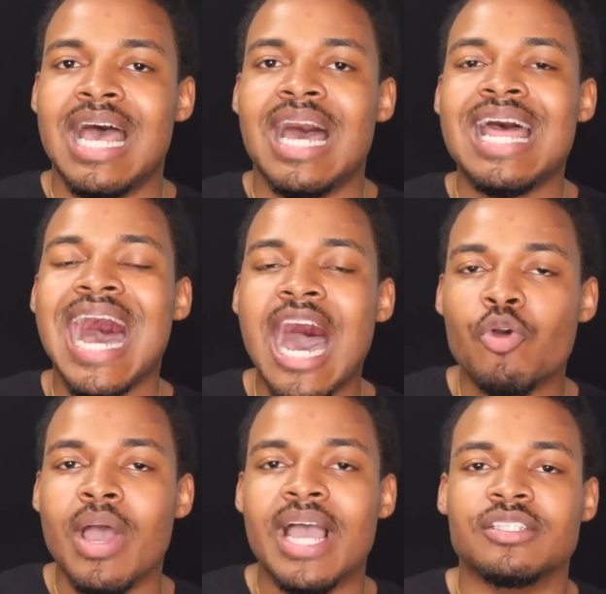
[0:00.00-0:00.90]
on how
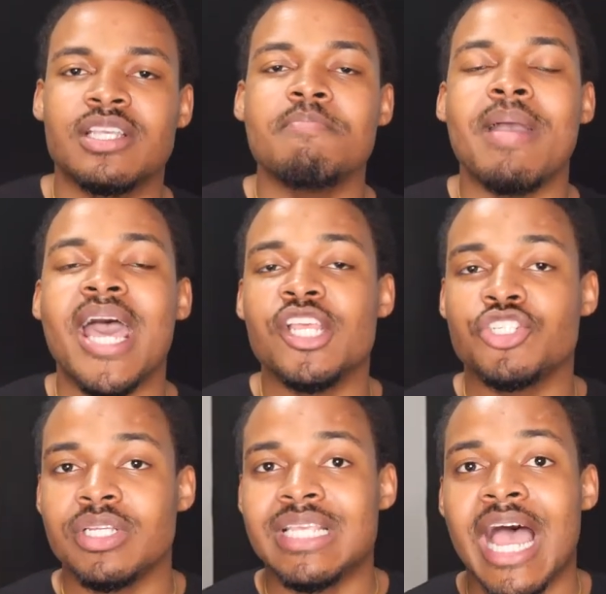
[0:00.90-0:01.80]
to actually manage
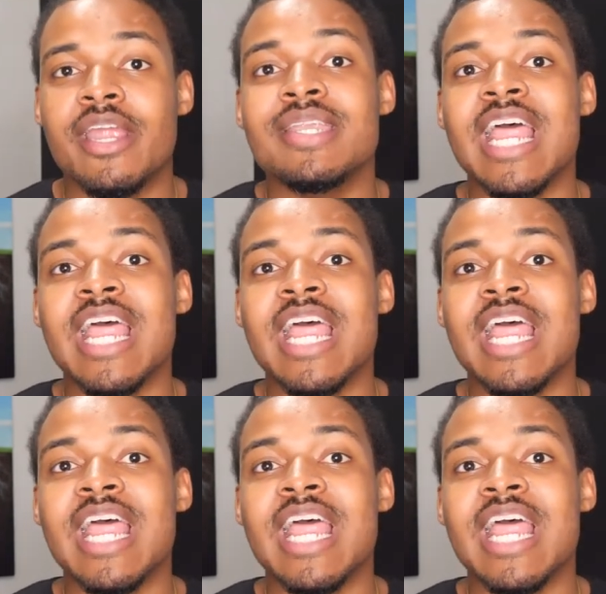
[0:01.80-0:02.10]
your entire